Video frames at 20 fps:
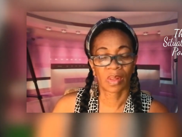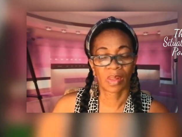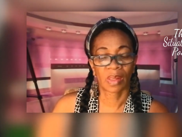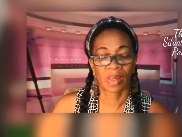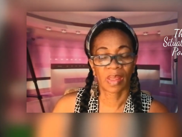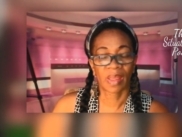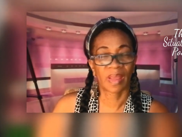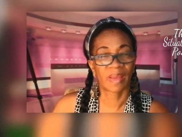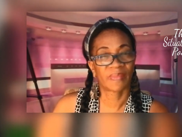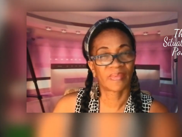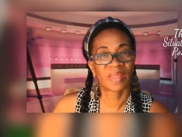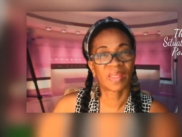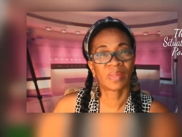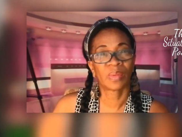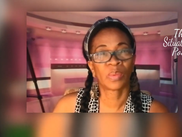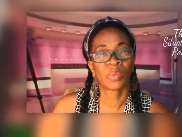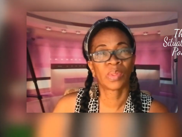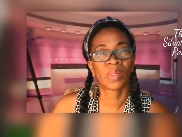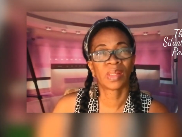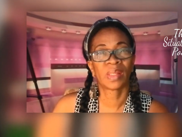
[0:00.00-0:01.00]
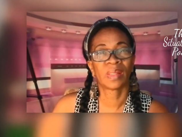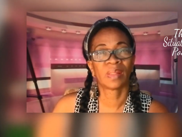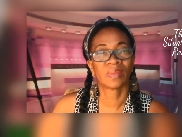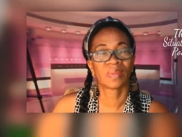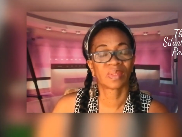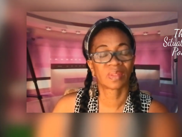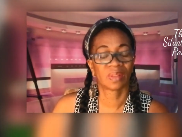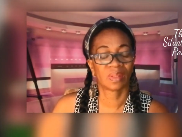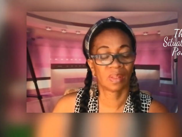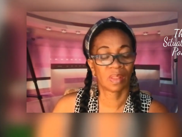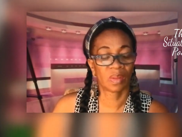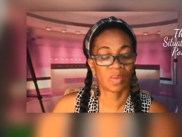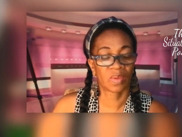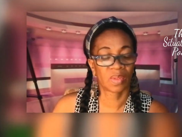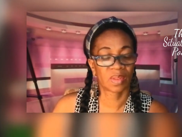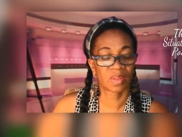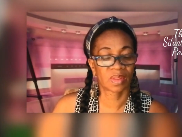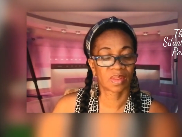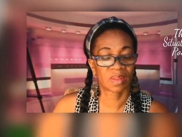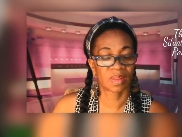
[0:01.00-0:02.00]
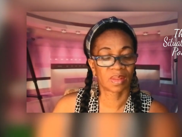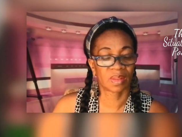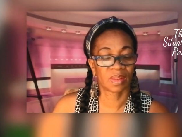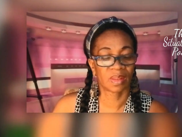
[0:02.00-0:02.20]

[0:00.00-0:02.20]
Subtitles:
have anyone else noticed